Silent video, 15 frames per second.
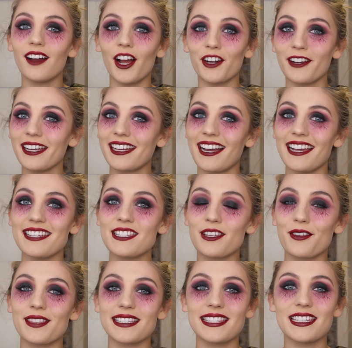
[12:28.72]
Alright guys, so
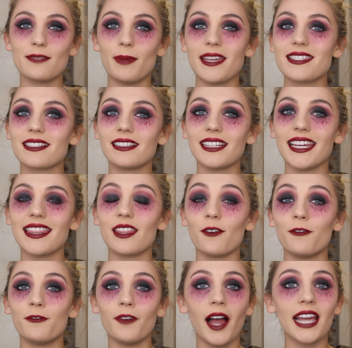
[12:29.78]
this is basically the
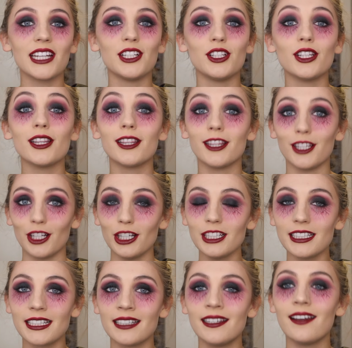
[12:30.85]
final
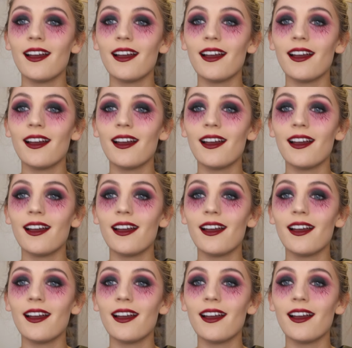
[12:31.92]
look.